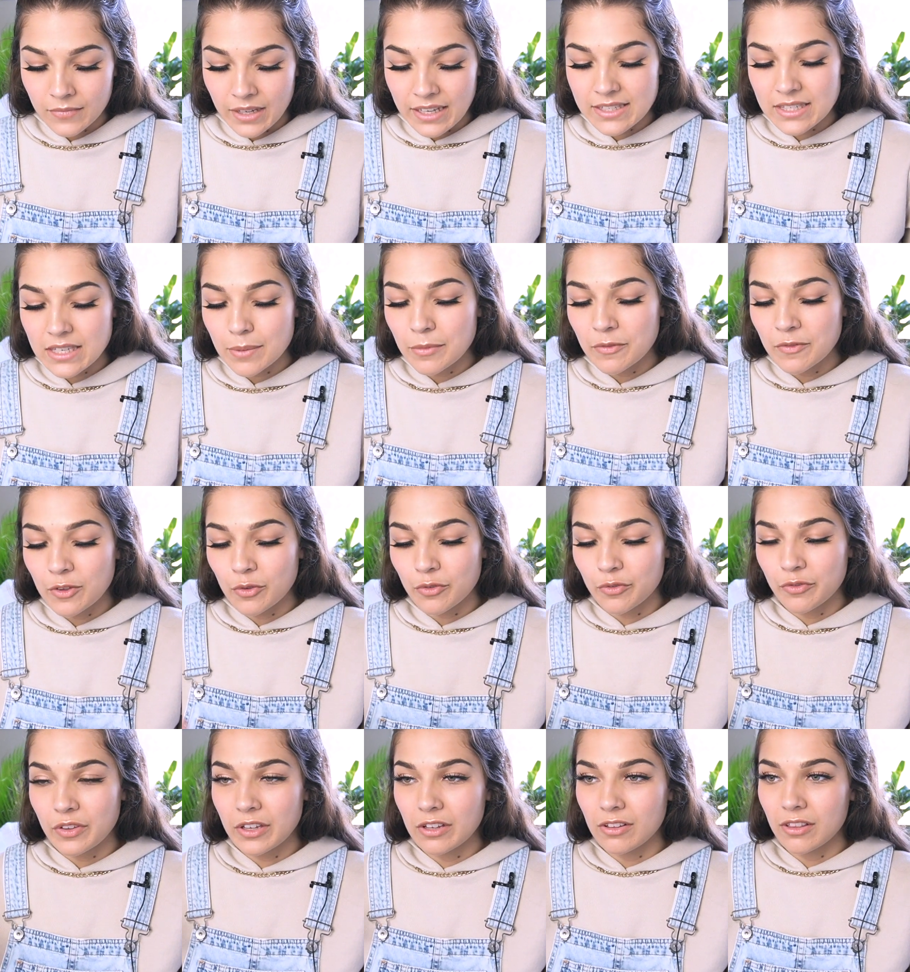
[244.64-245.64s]
And some of you
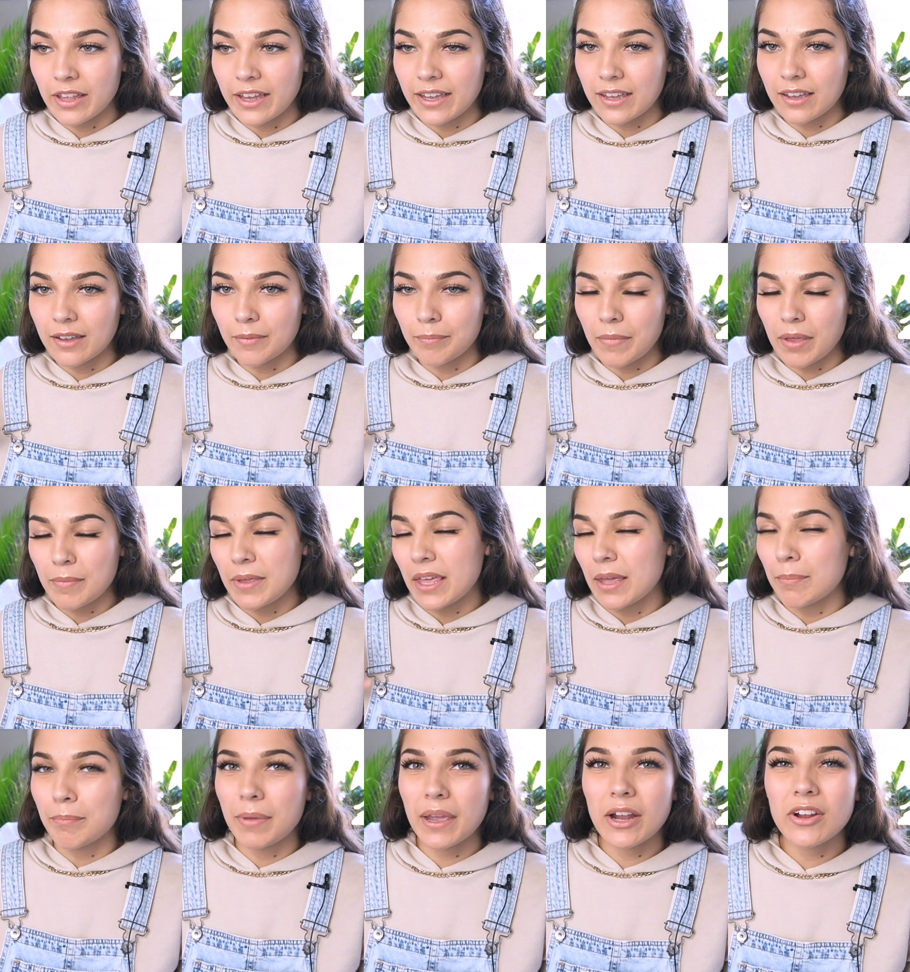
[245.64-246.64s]
feel like maybe
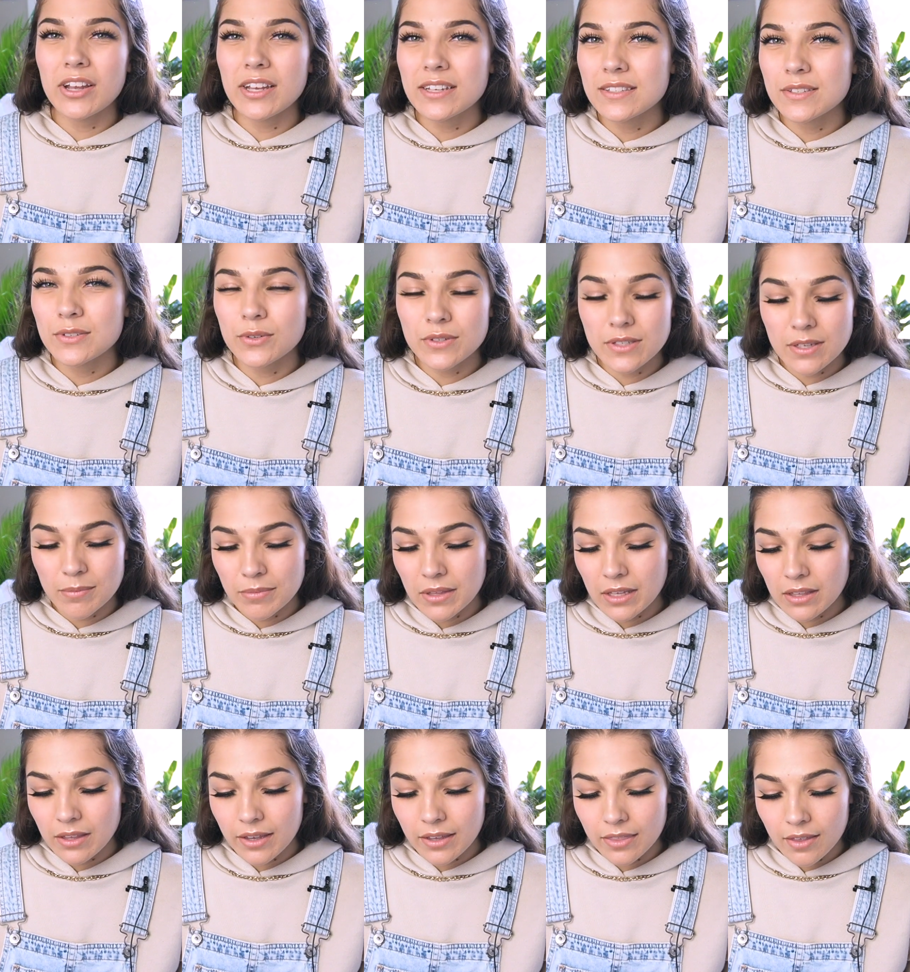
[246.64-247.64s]
embarrassed or
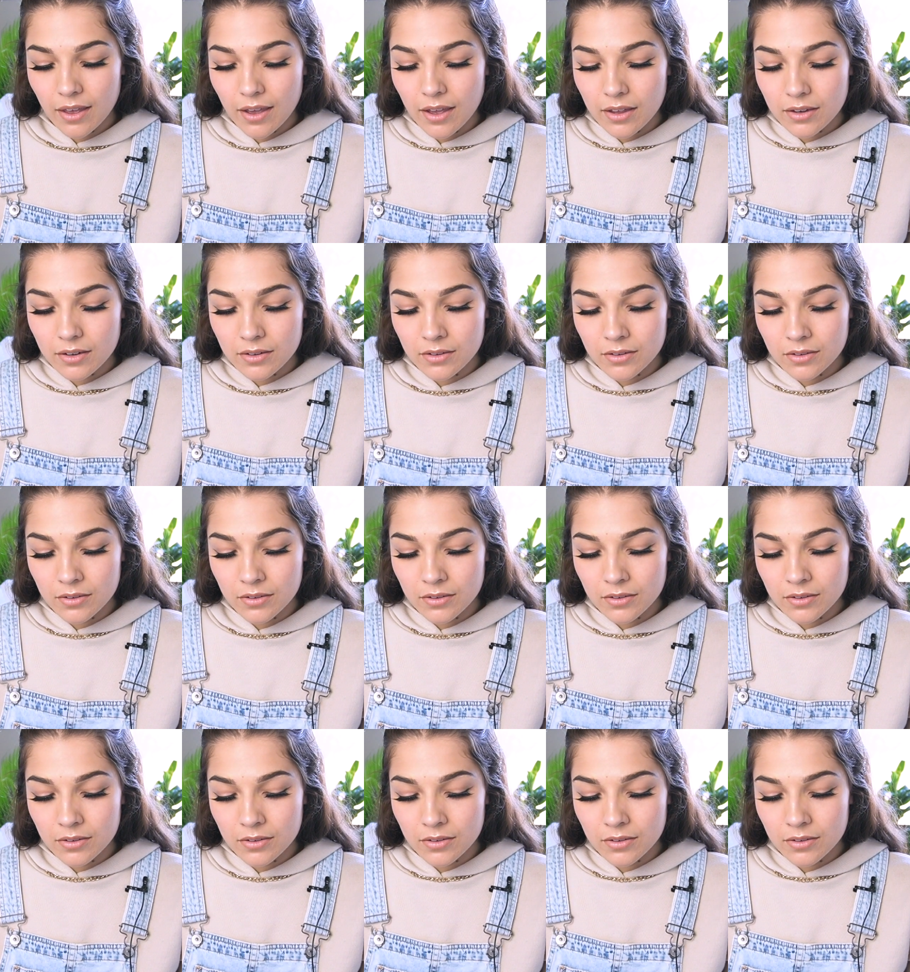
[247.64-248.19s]
something like that.